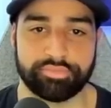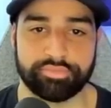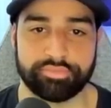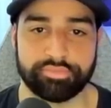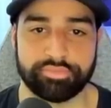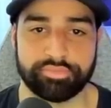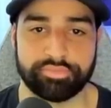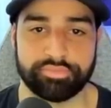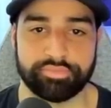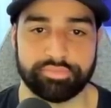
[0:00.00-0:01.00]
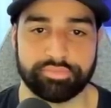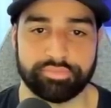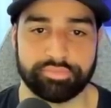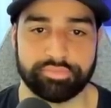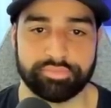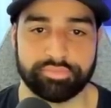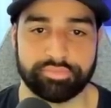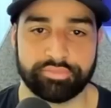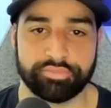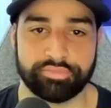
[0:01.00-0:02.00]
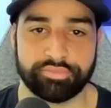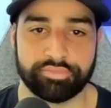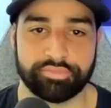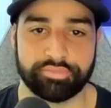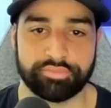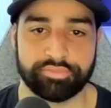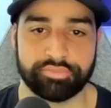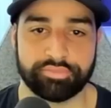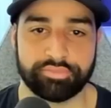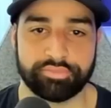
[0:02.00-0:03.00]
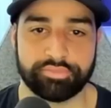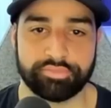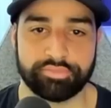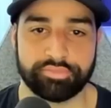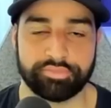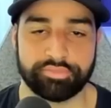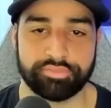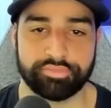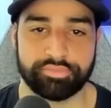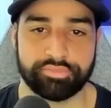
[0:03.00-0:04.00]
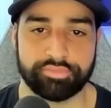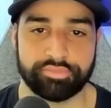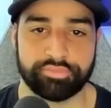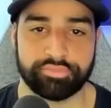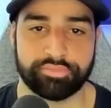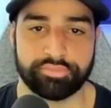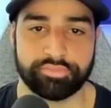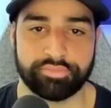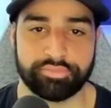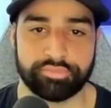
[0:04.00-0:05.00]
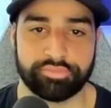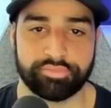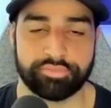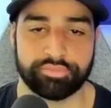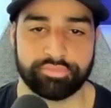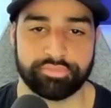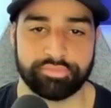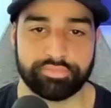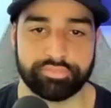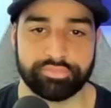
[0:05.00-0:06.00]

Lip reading: (not speaking)